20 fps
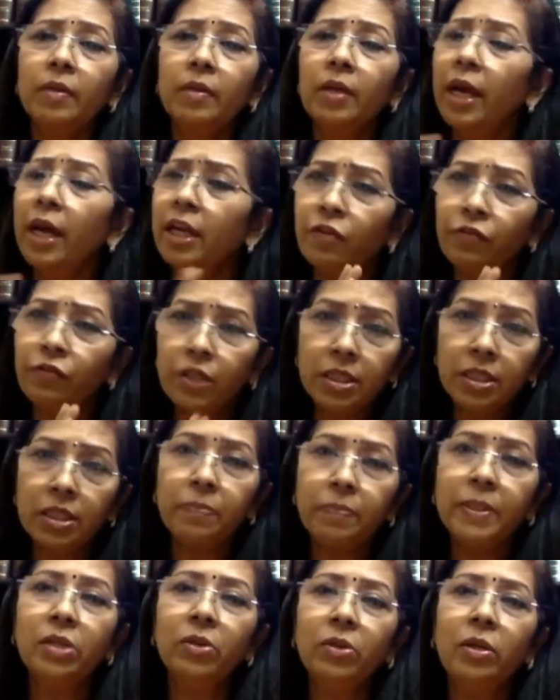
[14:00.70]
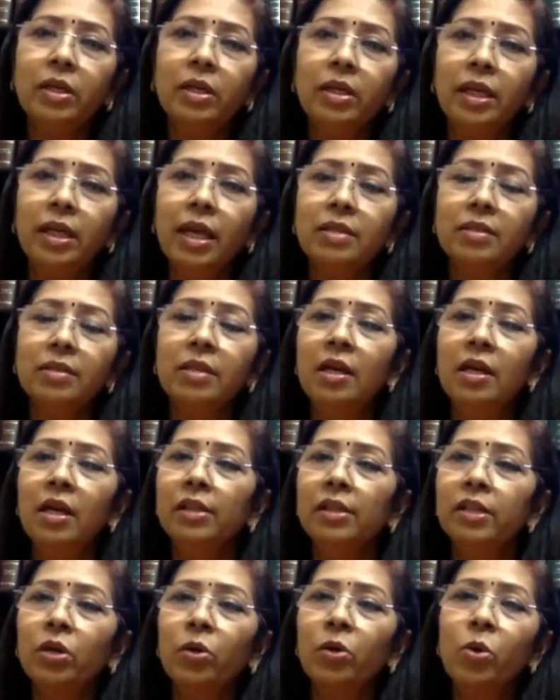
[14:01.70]
And after this particular case,
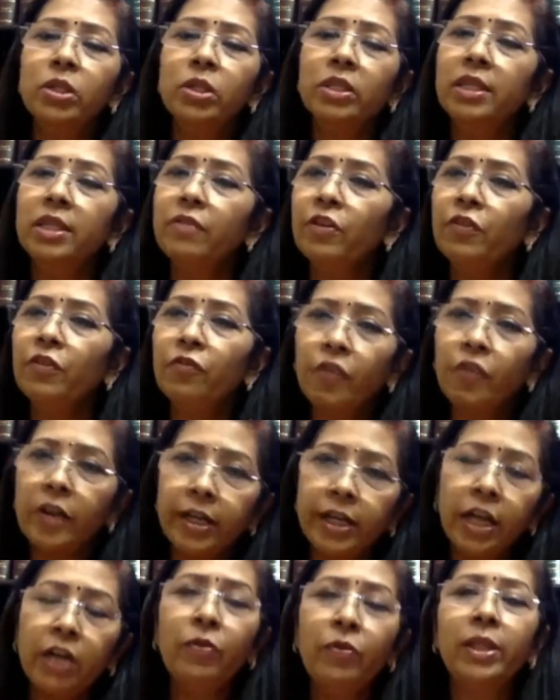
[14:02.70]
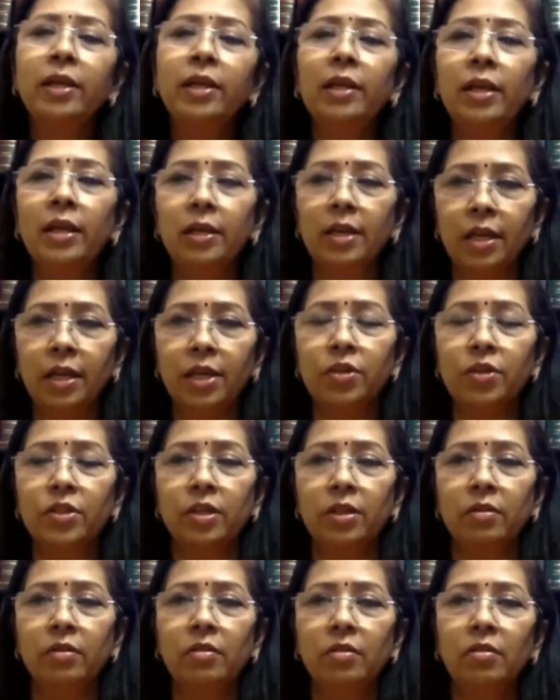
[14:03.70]
the courts, they were flooded with the
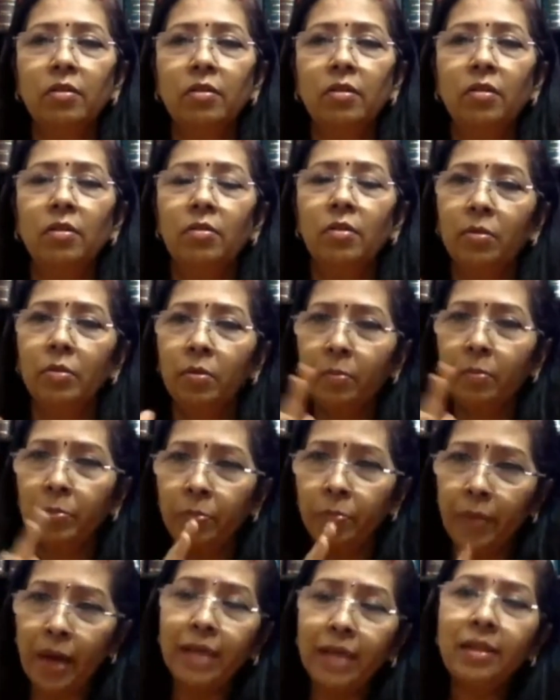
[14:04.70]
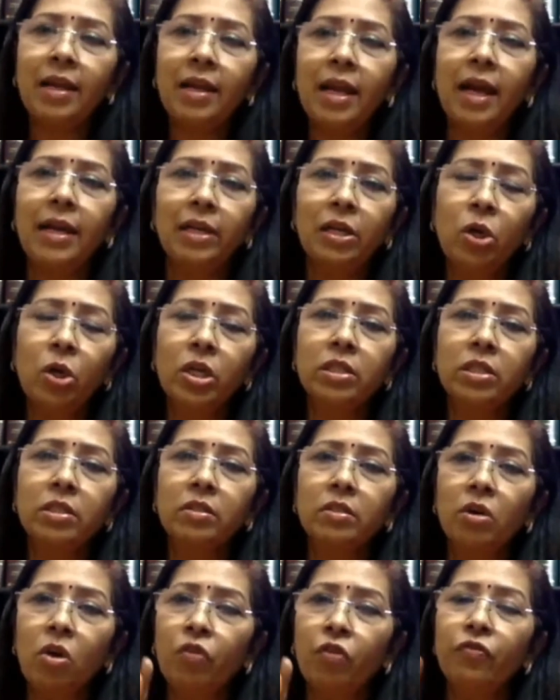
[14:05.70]
litigation by the landlords
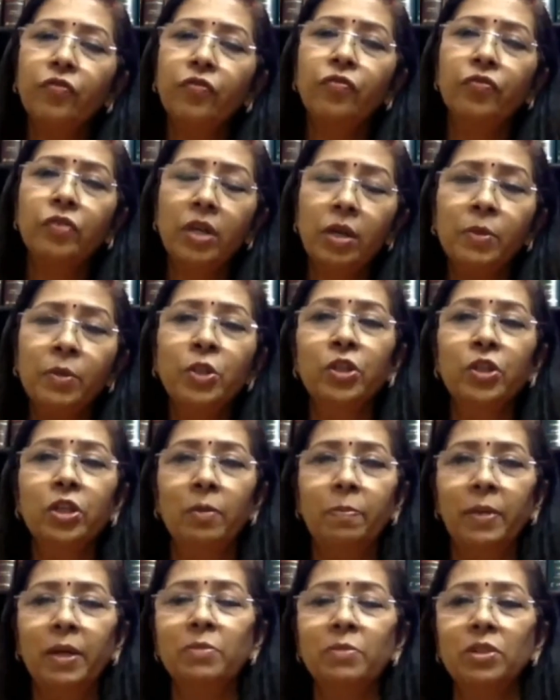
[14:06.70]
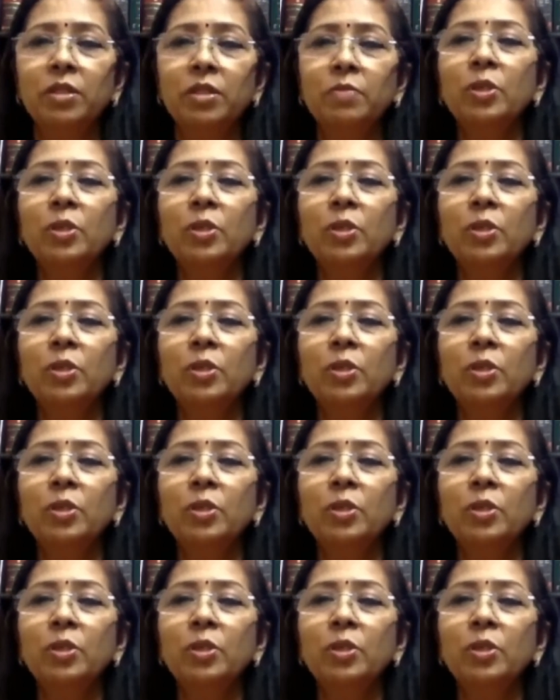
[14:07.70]
of commercial premises.